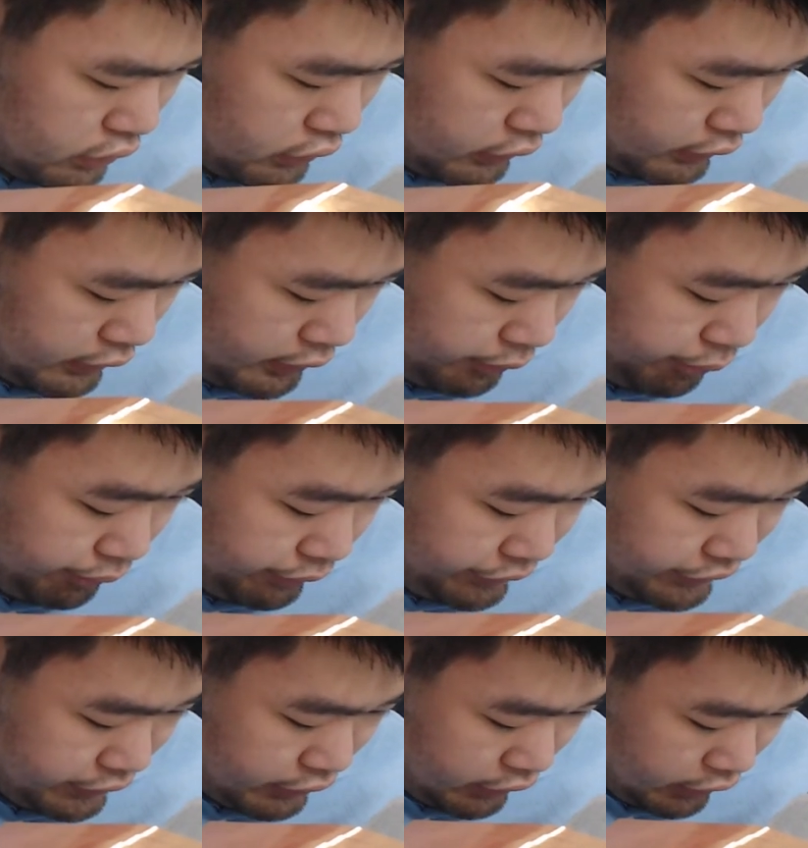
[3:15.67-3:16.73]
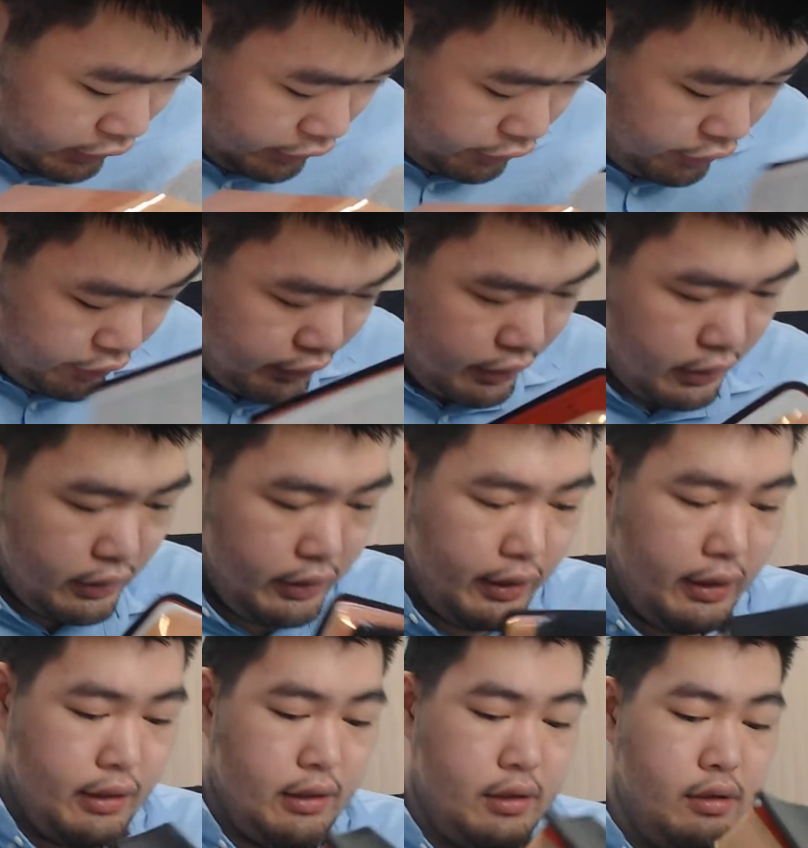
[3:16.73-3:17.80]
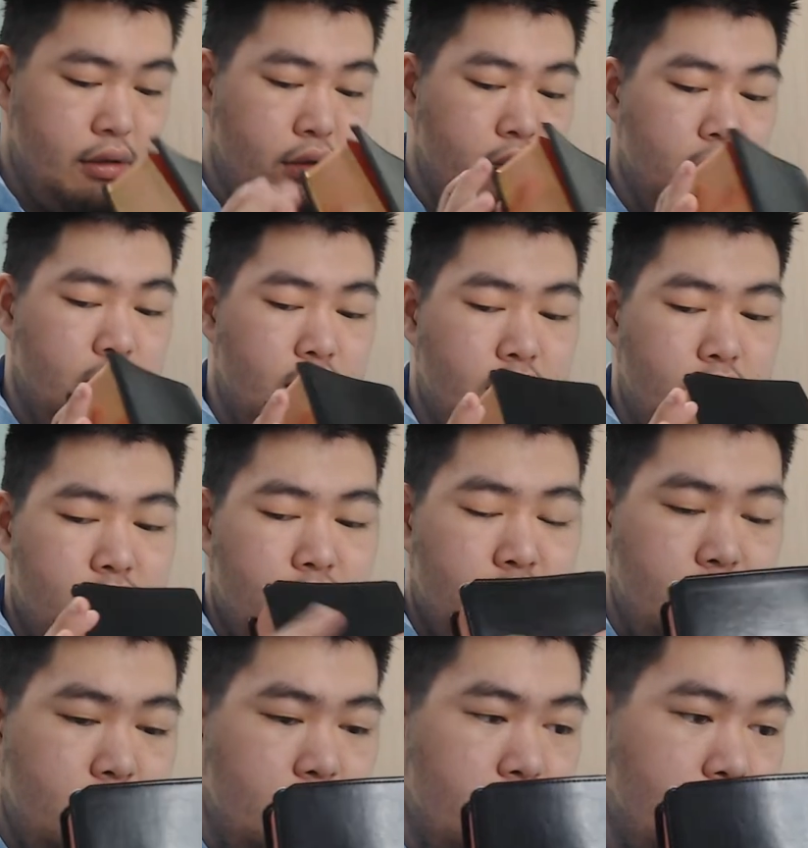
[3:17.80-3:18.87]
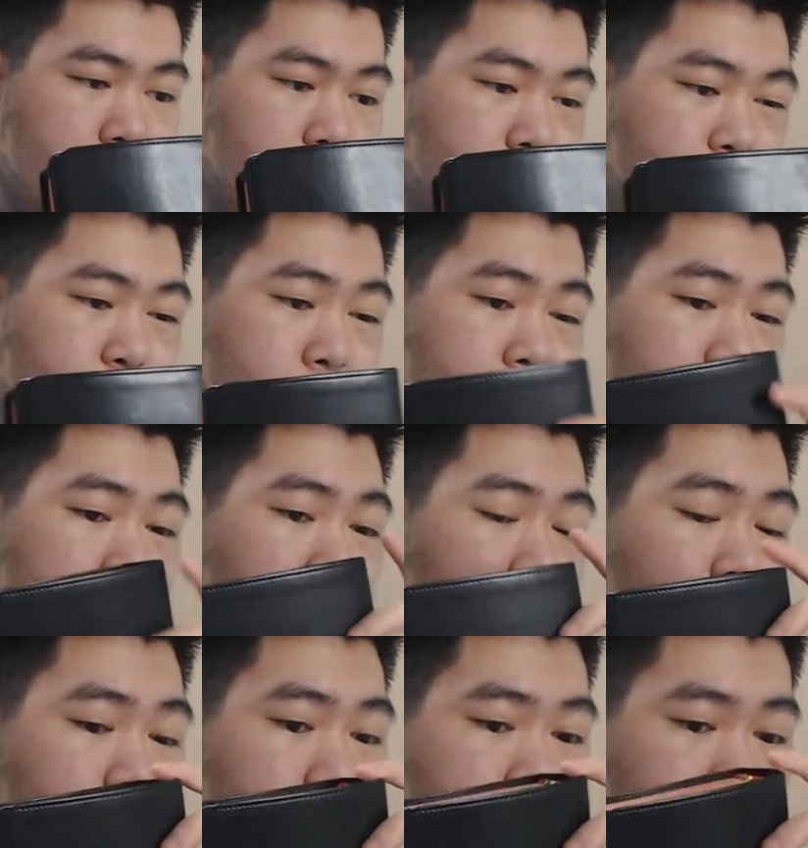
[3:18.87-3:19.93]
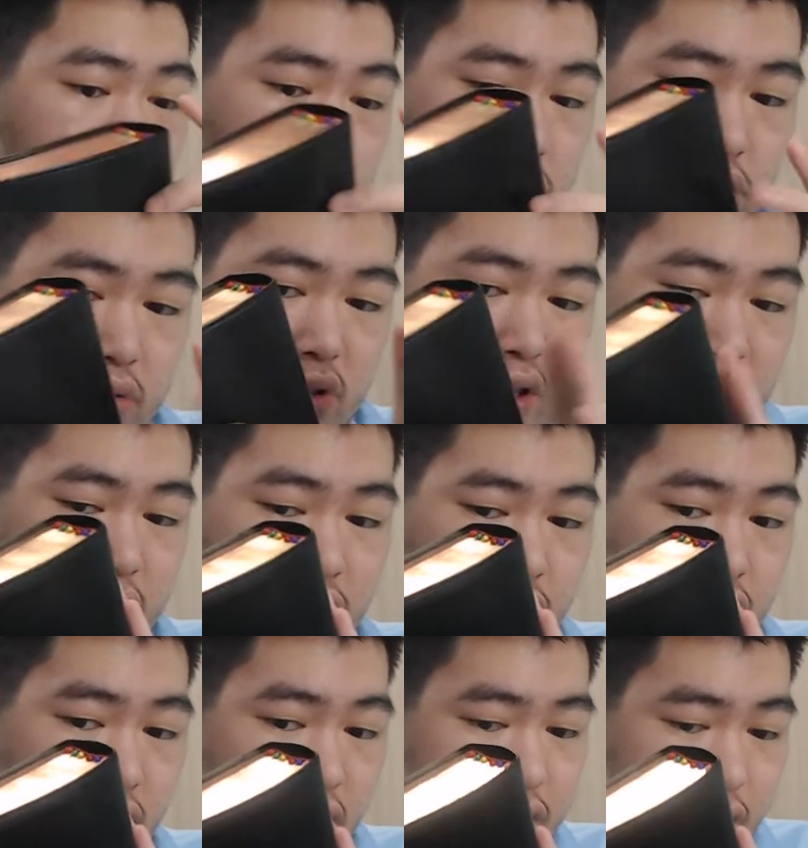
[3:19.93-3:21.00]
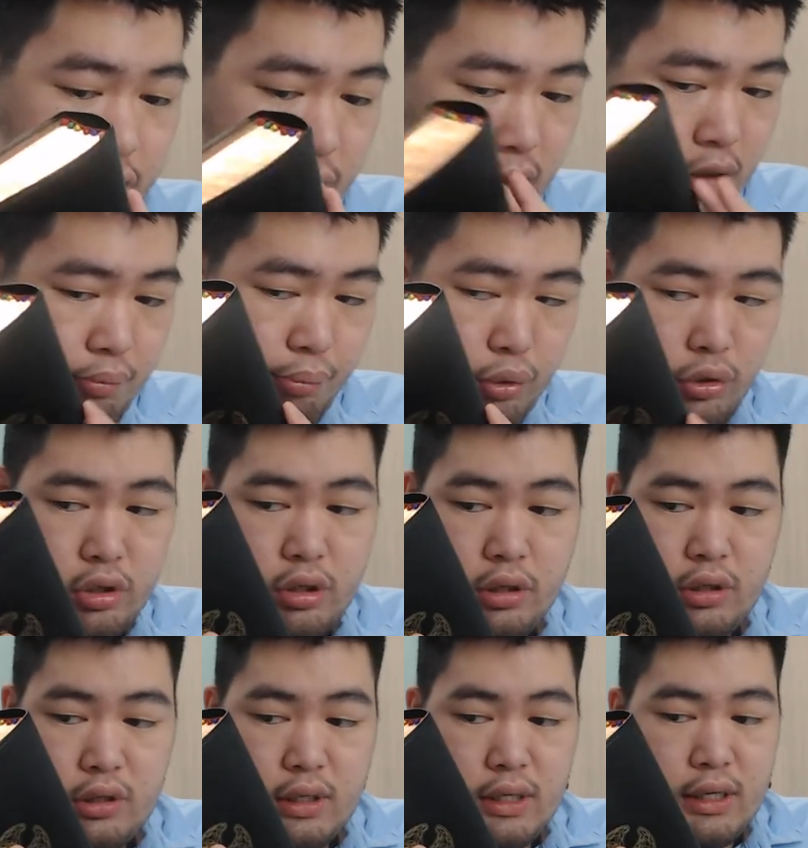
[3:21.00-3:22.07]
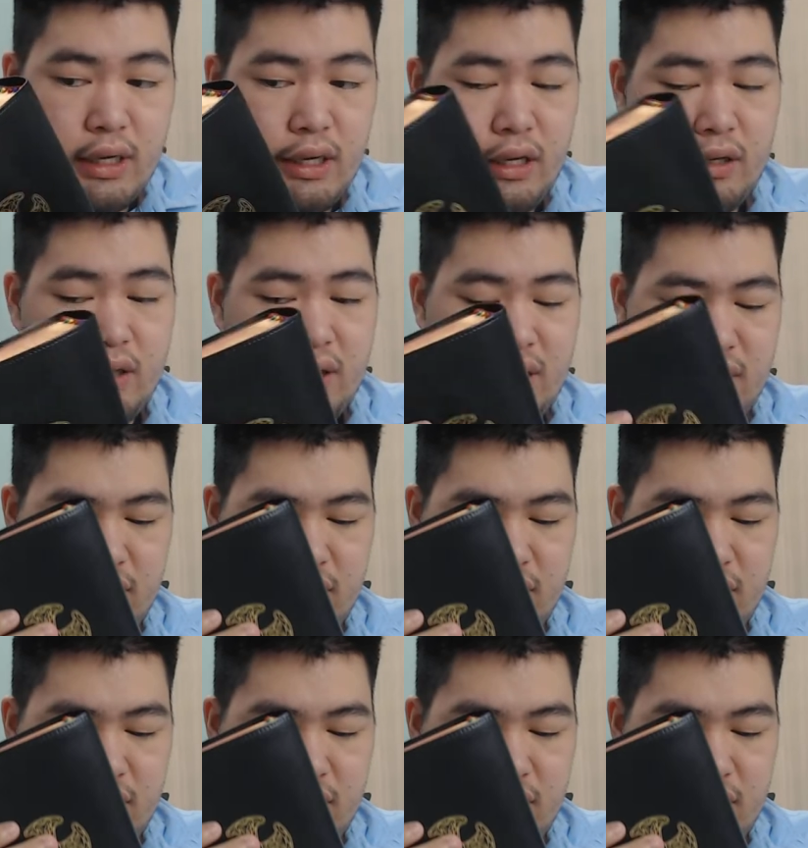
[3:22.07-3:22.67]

Um, so, yeah. But overall, the construction of this book, it's